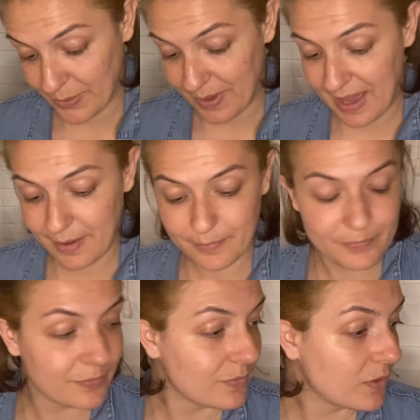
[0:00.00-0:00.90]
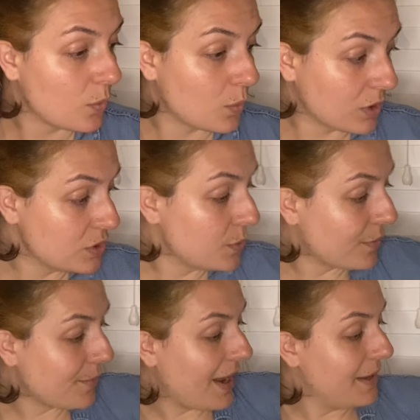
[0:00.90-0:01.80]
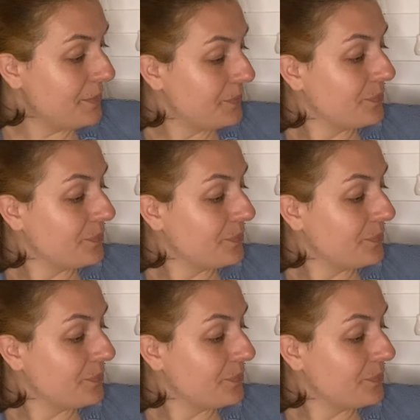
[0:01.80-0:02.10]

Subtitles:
okay? We're gonna do it right.